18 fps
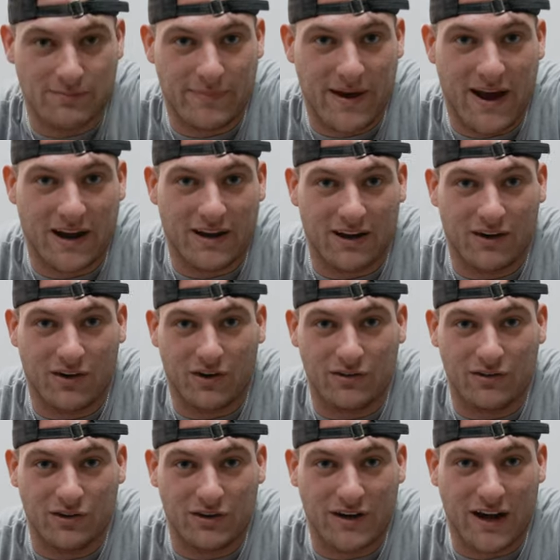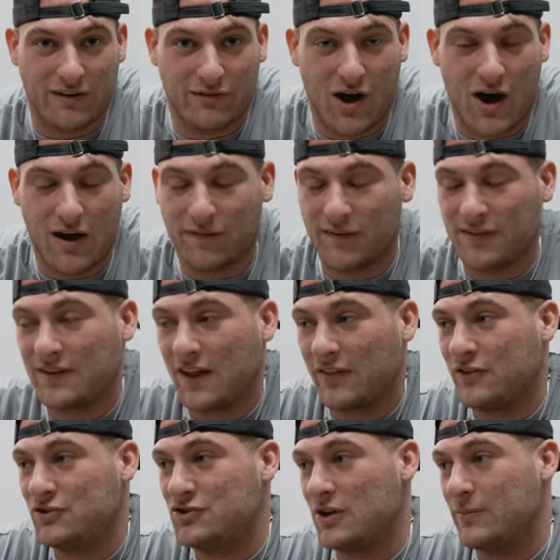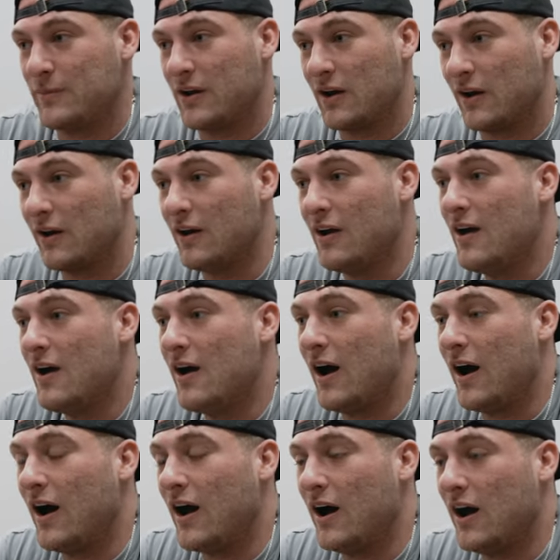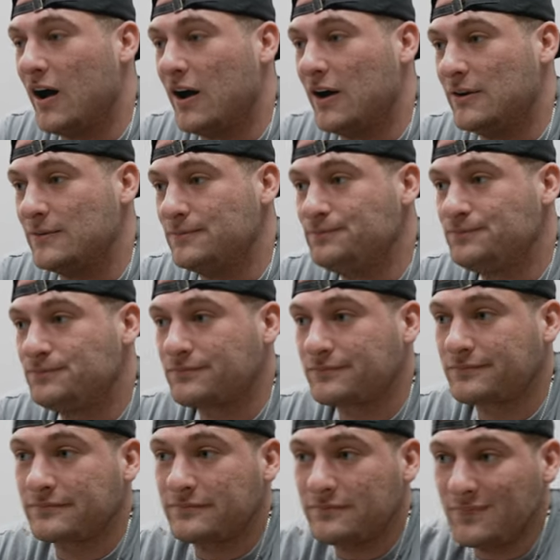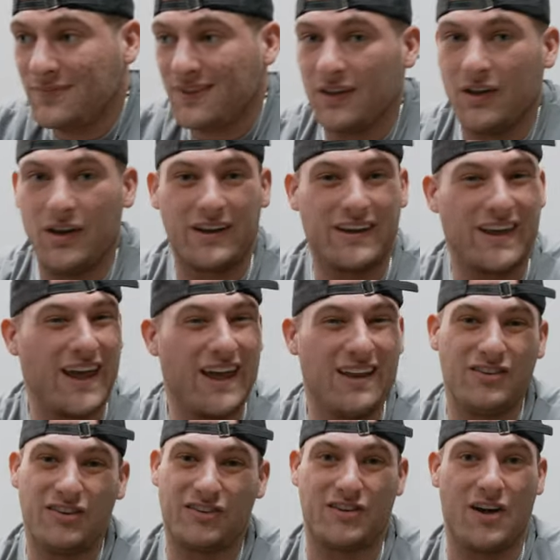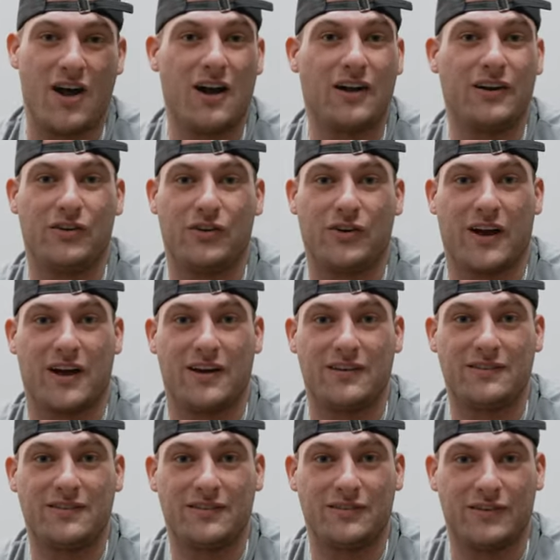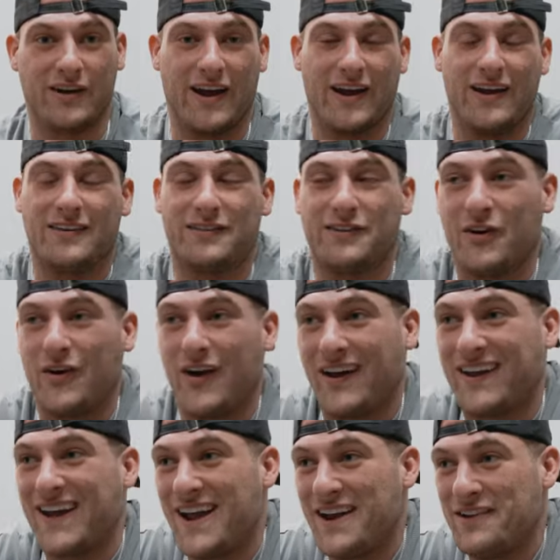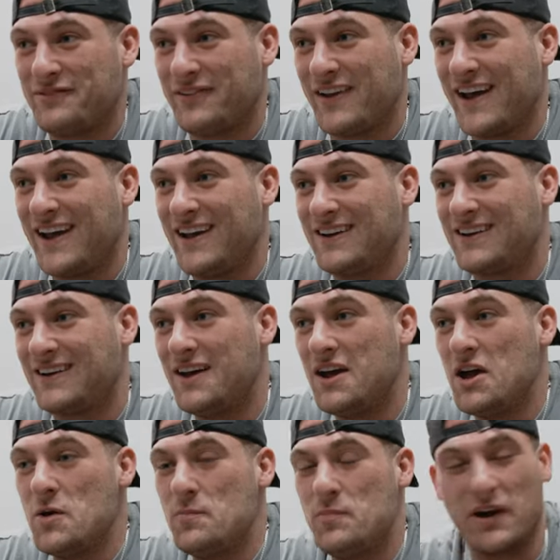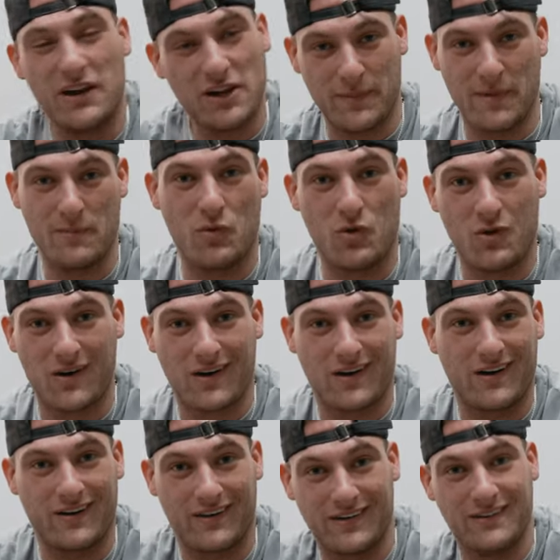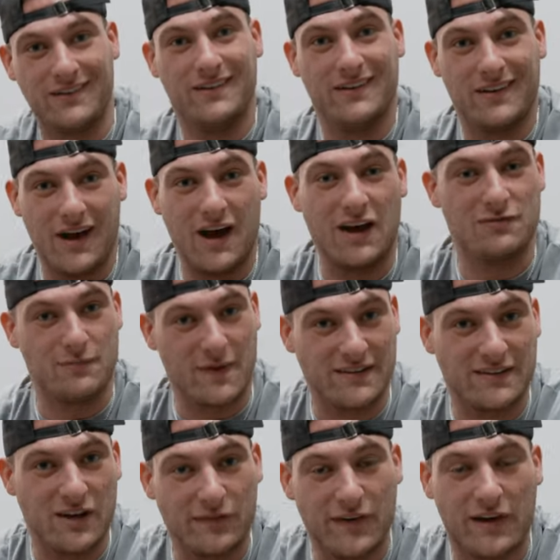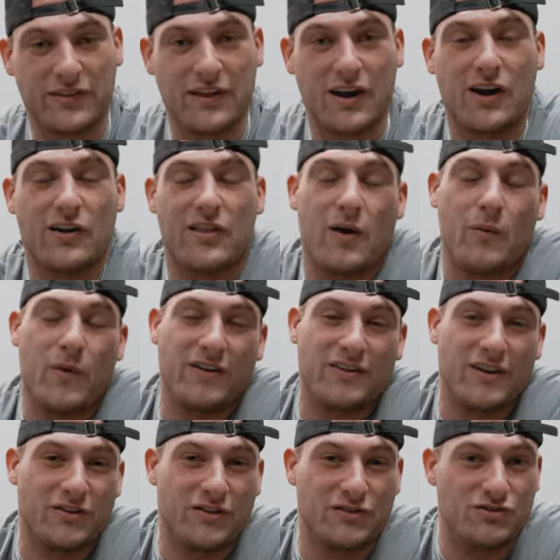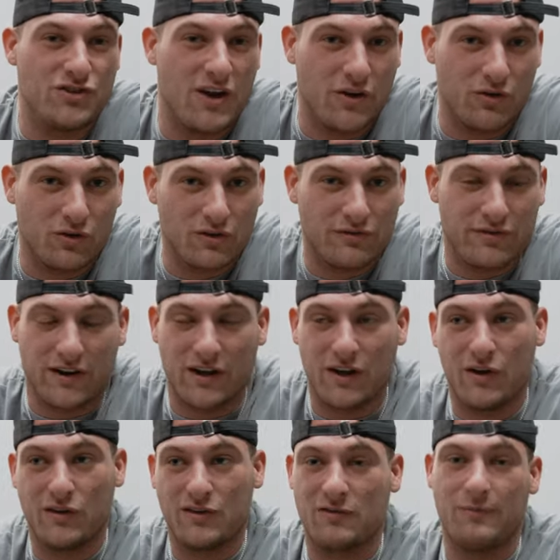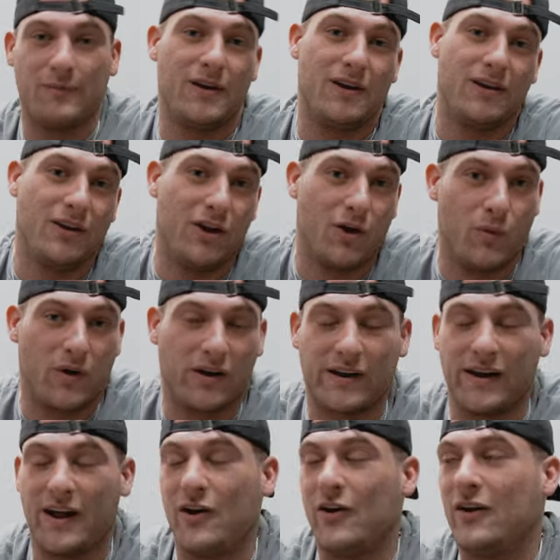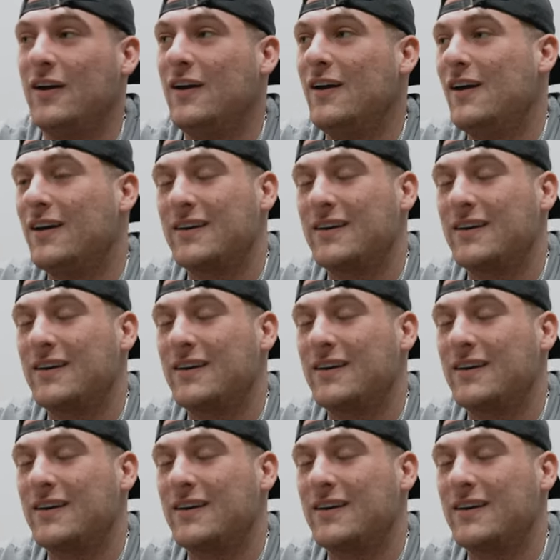I'm back in our little kind of office at the gym here. Um, again, just talking to you guys, right? So I kind of like putting a little bit more of myself out there. That way it's not just general videos of me, you know, working out.